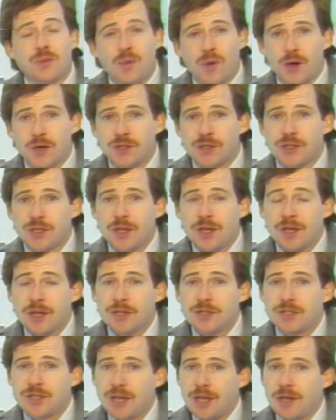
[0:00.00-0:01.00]
is worse,
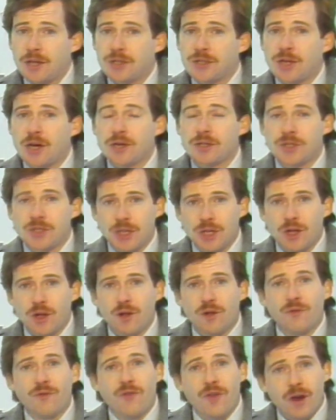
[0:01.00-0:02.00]
sales are
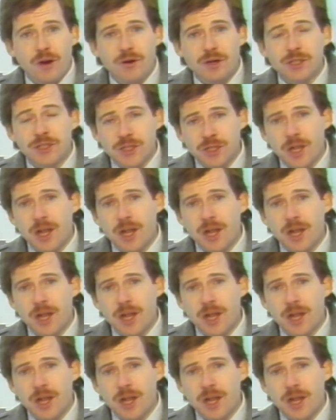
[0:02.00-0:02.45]
still very